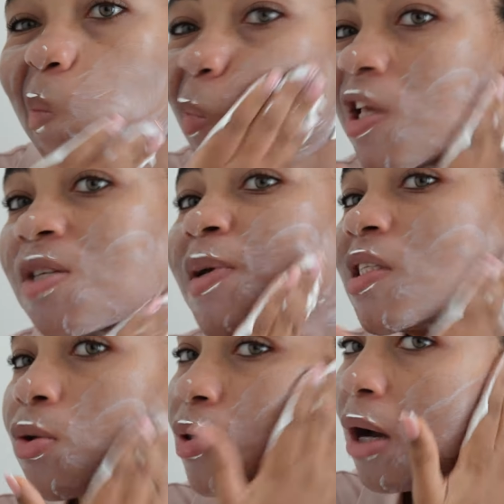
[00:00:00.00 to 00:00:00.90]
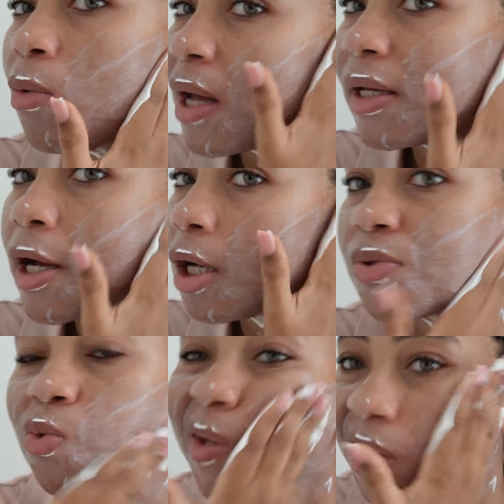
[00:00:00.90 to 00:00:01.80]
This particular one
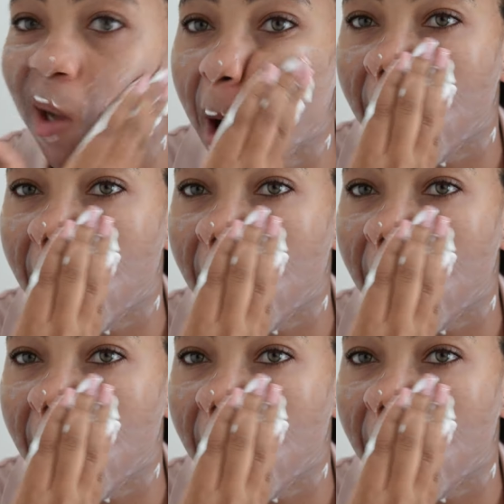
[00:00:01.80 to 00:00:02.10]
helps with